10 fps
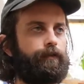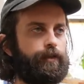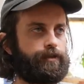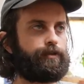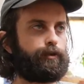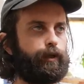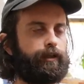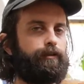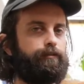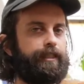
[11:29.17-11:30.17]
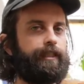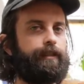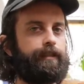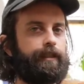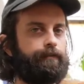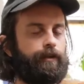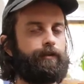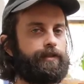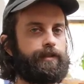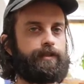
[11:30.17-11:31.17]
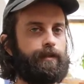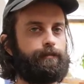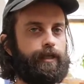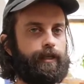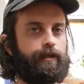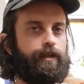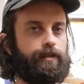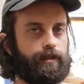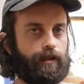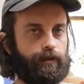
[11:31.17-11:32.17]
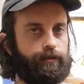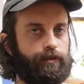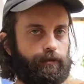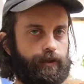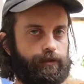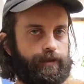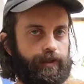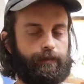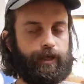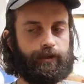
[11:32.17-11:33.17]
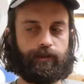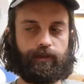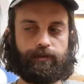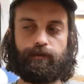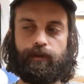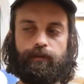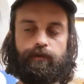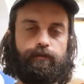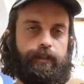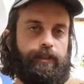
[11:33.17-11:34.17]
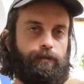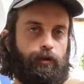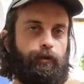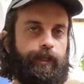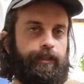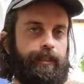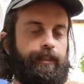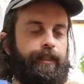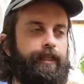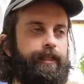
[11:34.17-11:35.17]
This is a quicker read, even though it's the same length as the other two Wyndhams that I mentioned. This one reads more quickly.